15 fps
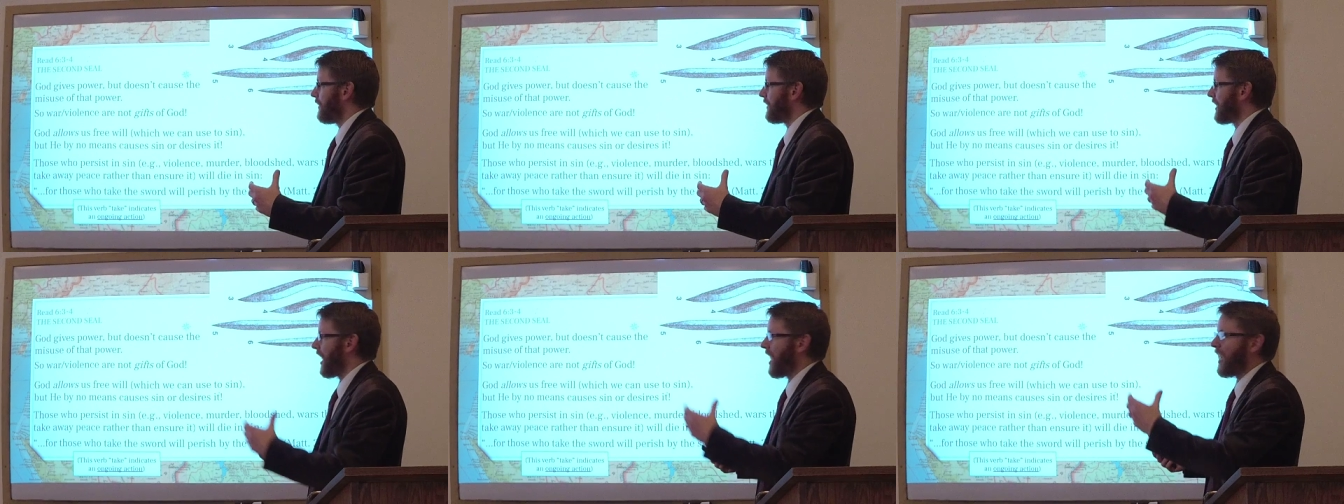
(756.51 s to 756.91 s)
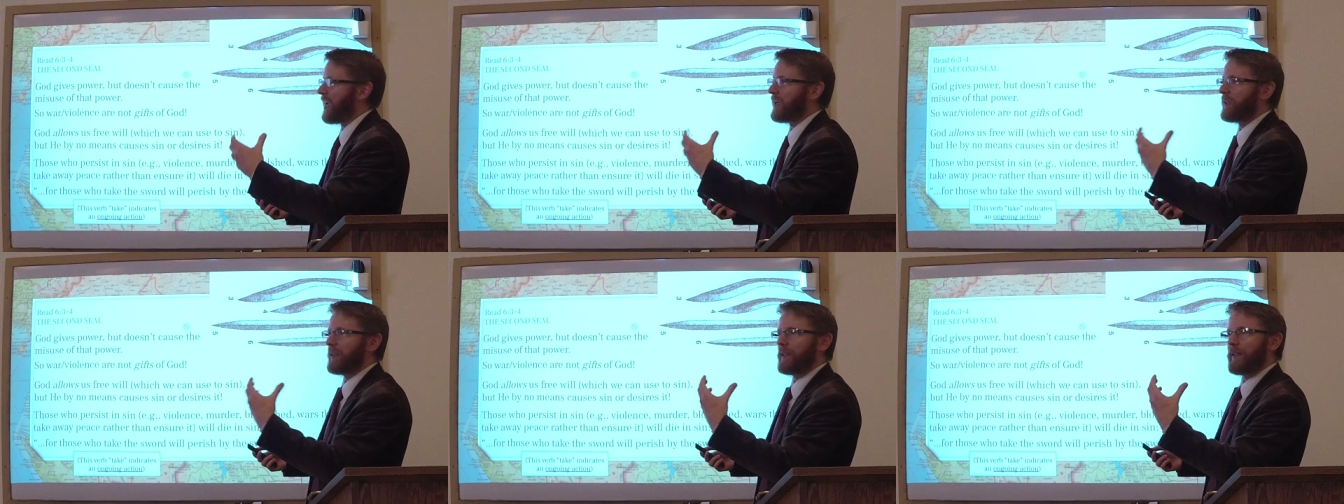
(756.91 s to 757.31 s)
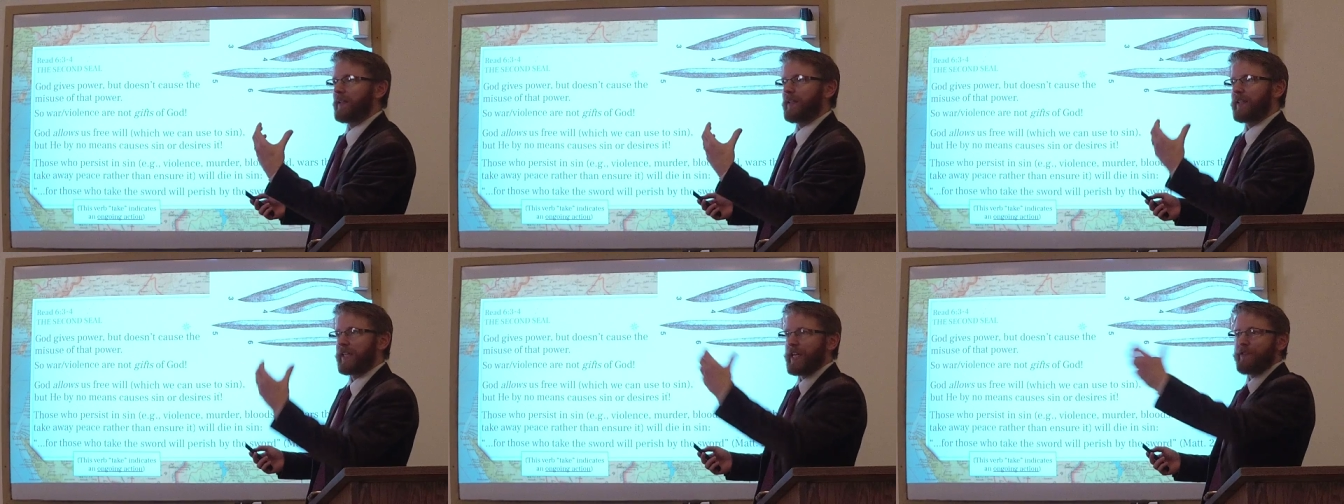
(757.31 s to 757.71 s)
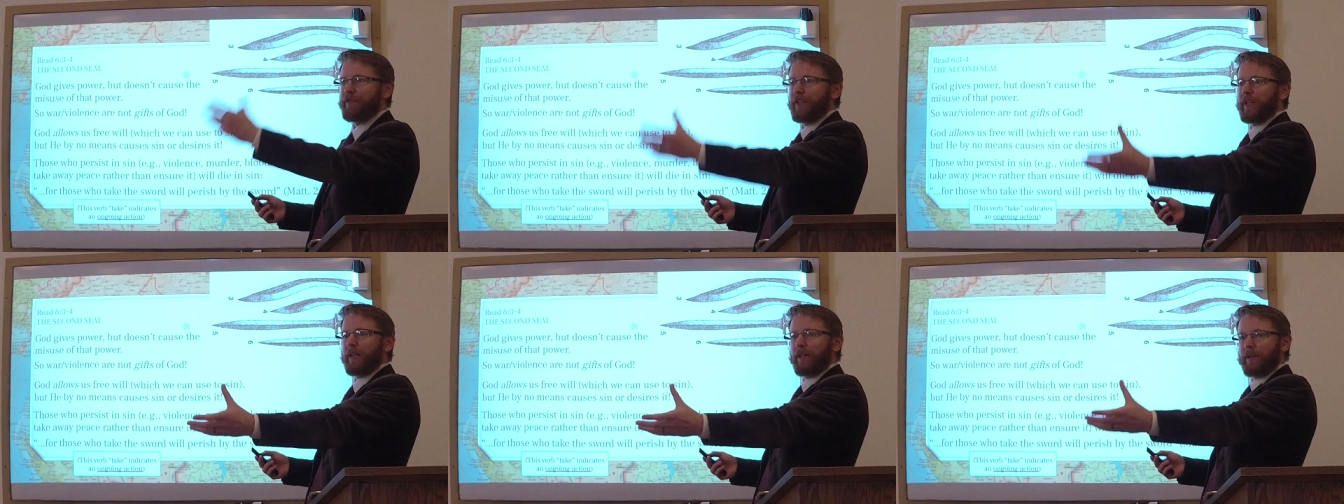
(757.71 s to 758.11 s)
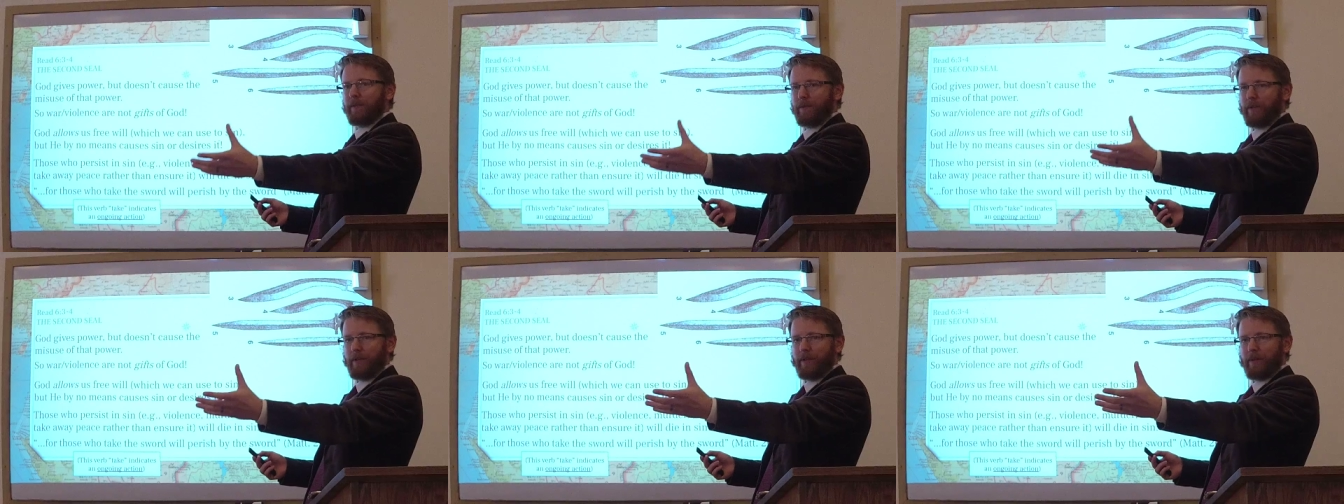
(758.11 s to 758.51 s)
God
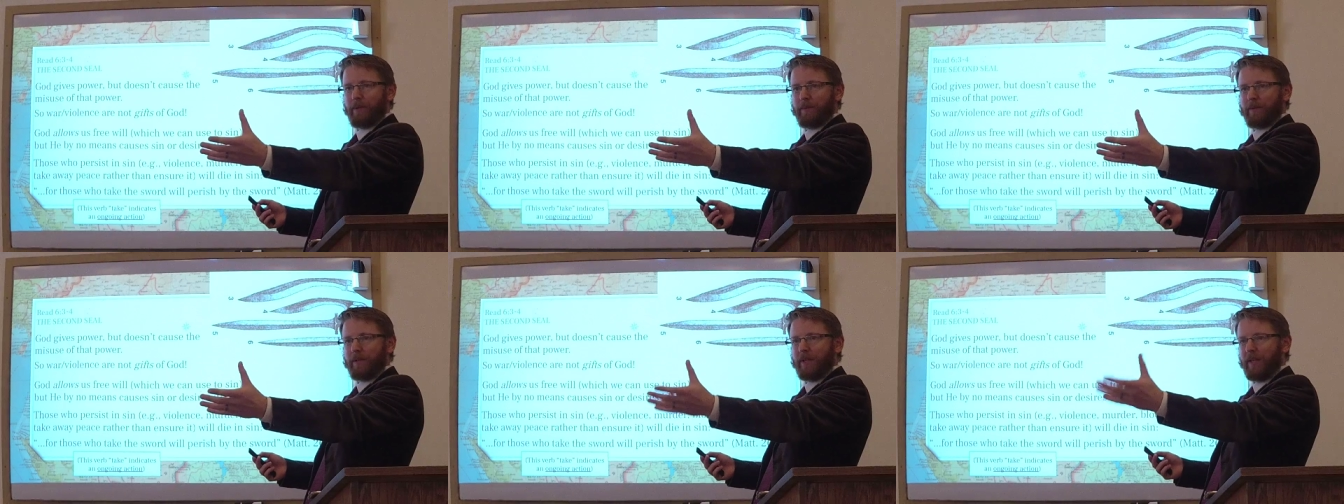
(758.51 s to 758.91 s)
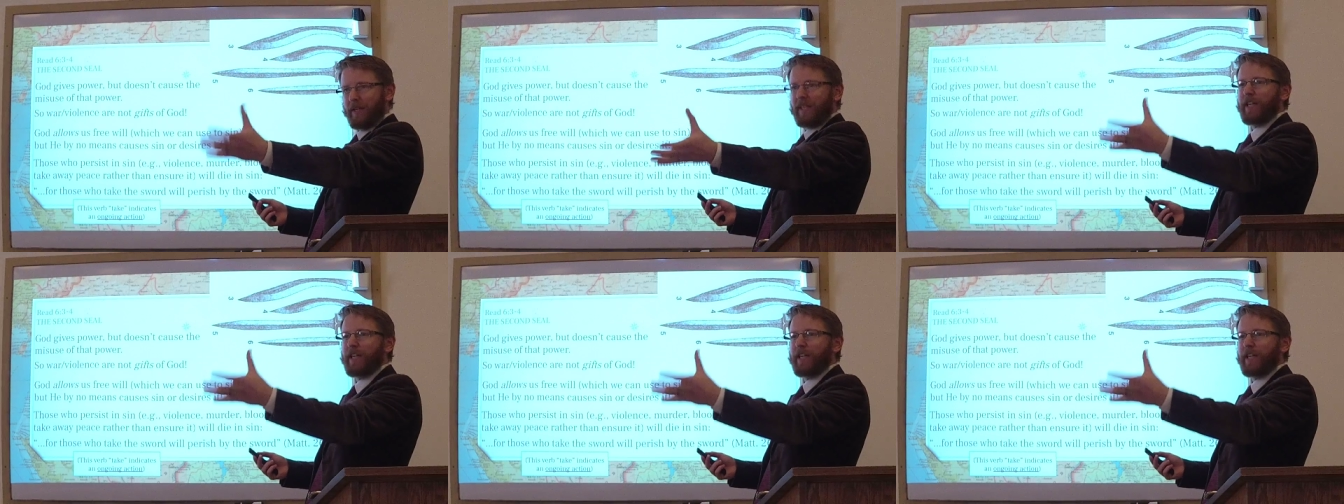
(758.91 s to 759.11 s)
giving the,